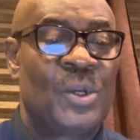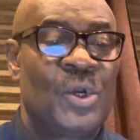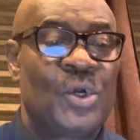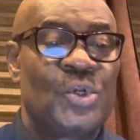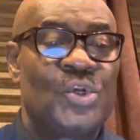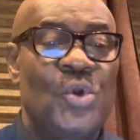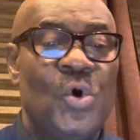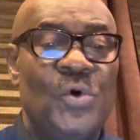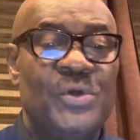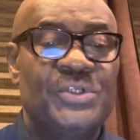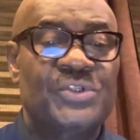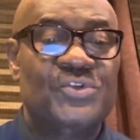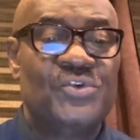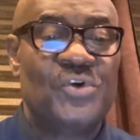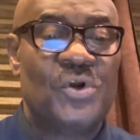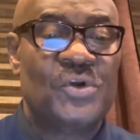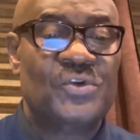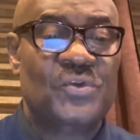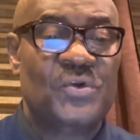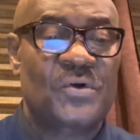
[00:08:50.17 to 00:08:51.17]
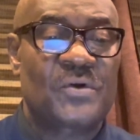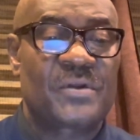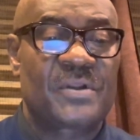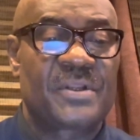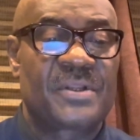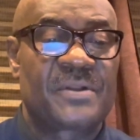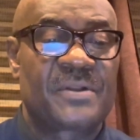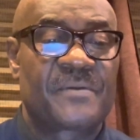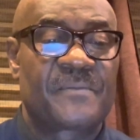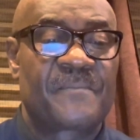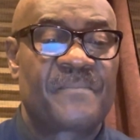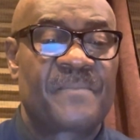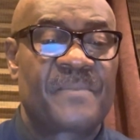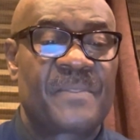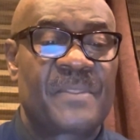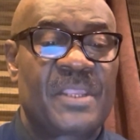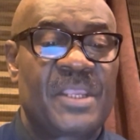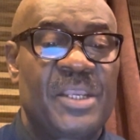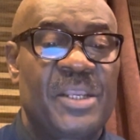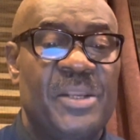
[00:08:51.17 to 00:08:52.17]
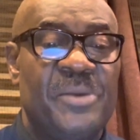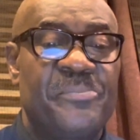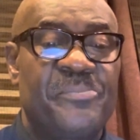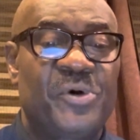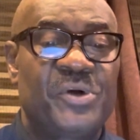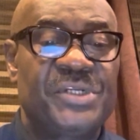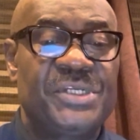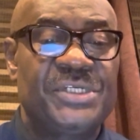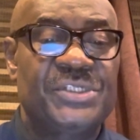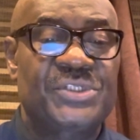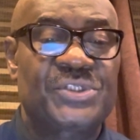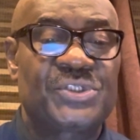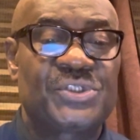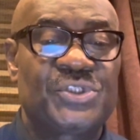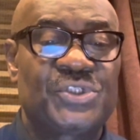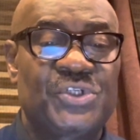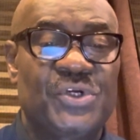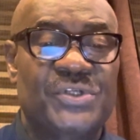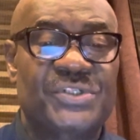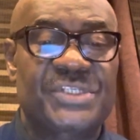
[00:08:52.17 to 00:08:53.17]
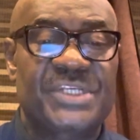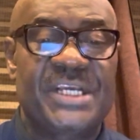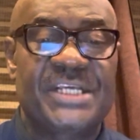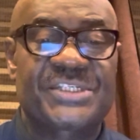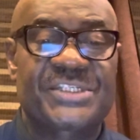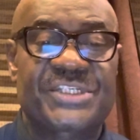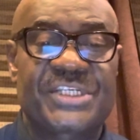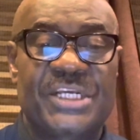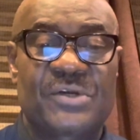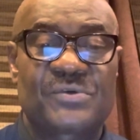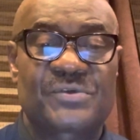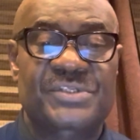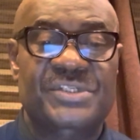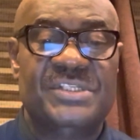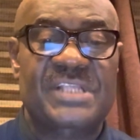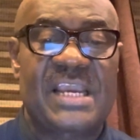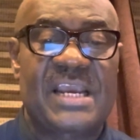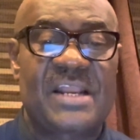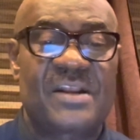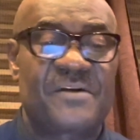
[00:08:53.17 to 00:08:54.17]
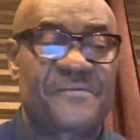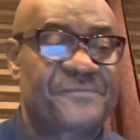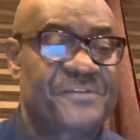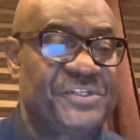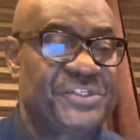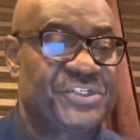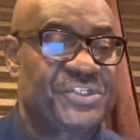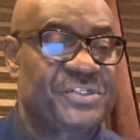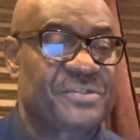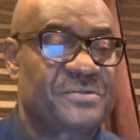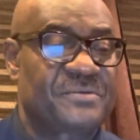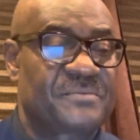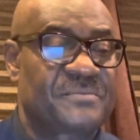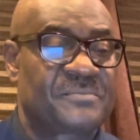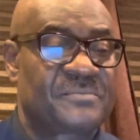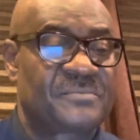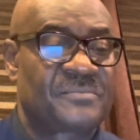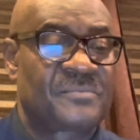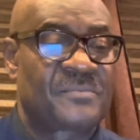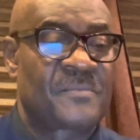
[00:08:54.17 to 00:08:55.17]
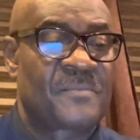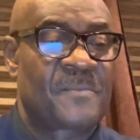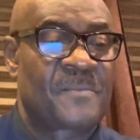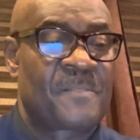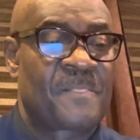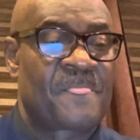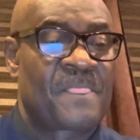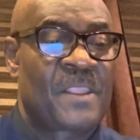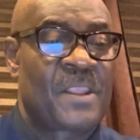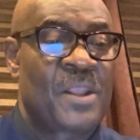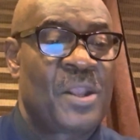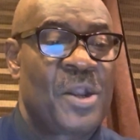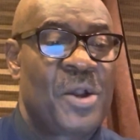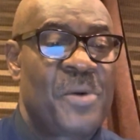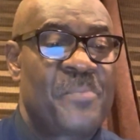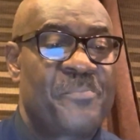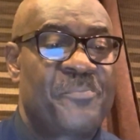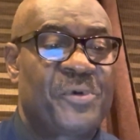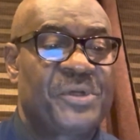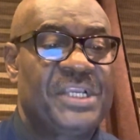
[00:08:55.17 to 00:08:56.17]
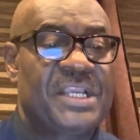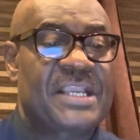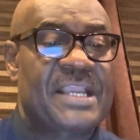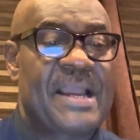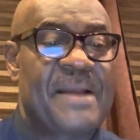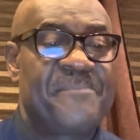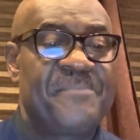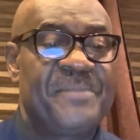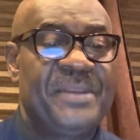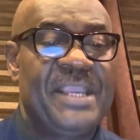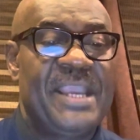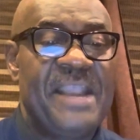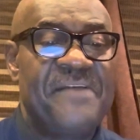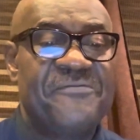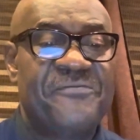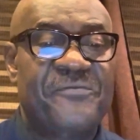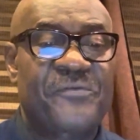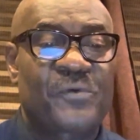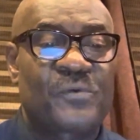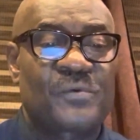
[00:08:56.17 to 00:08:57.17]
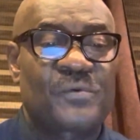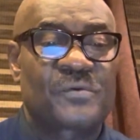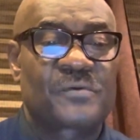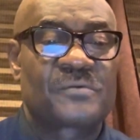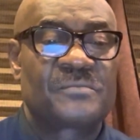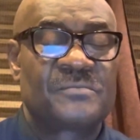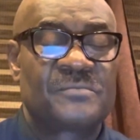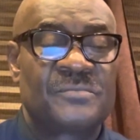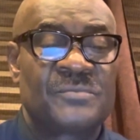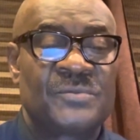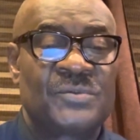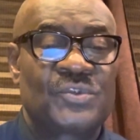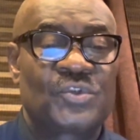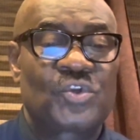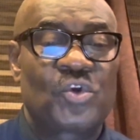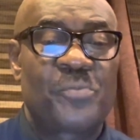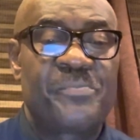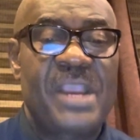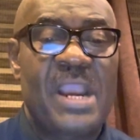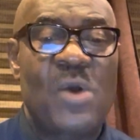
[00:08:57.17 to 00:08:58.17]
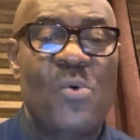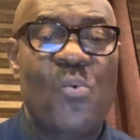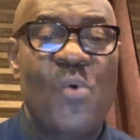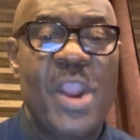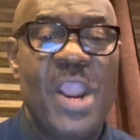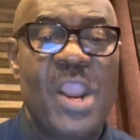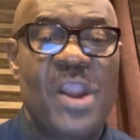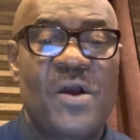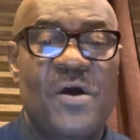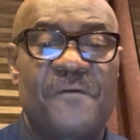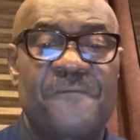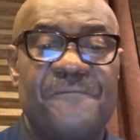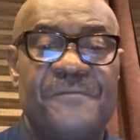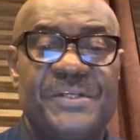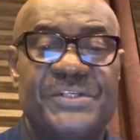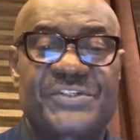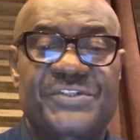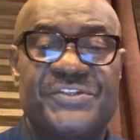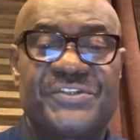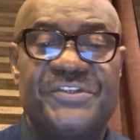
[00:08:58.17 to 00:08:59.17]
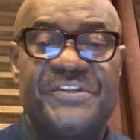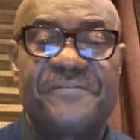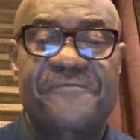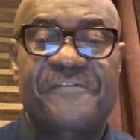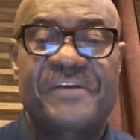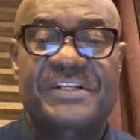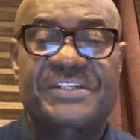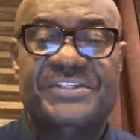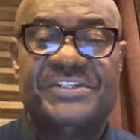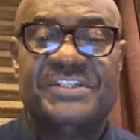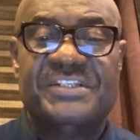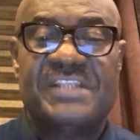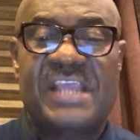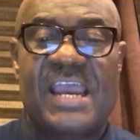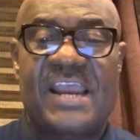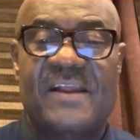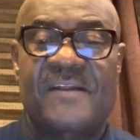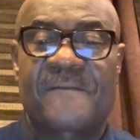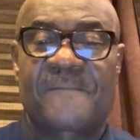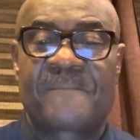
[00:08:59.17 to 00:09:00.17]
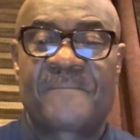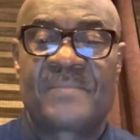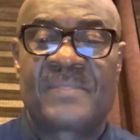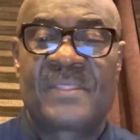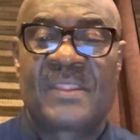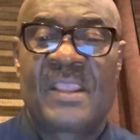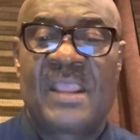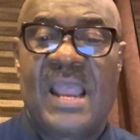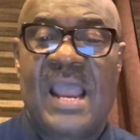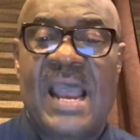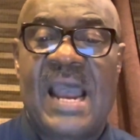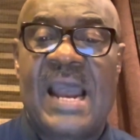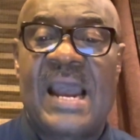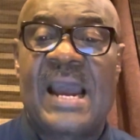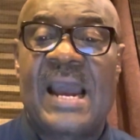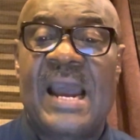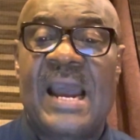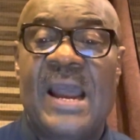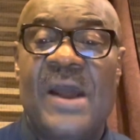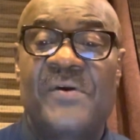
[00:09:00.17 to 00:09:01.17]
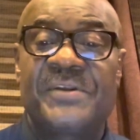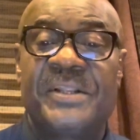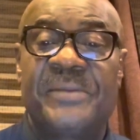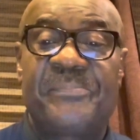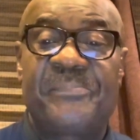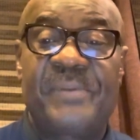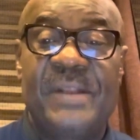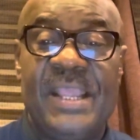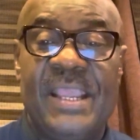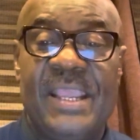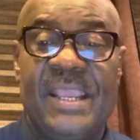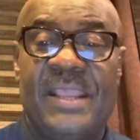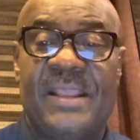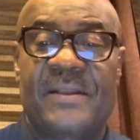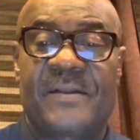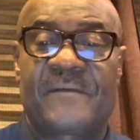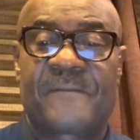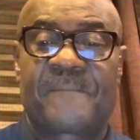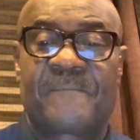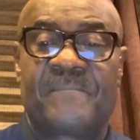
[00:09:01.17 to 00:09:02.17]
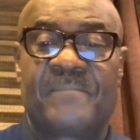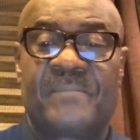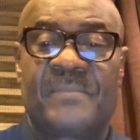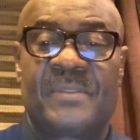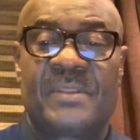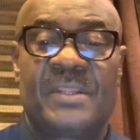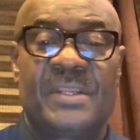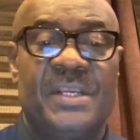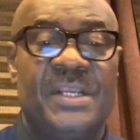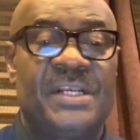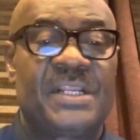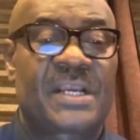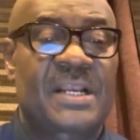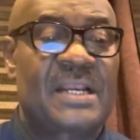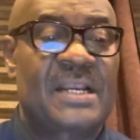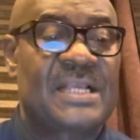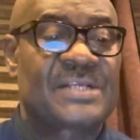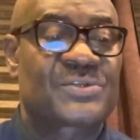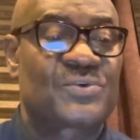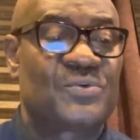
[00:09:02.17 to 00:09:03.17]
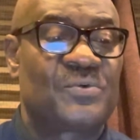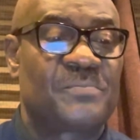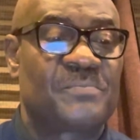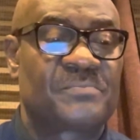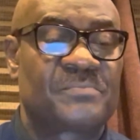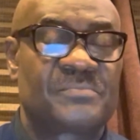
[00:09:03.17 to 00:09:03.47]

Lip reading: No instructor embodies just a single style of teaching, but it can be helpful to be aware of this different style and how they play in the classroom.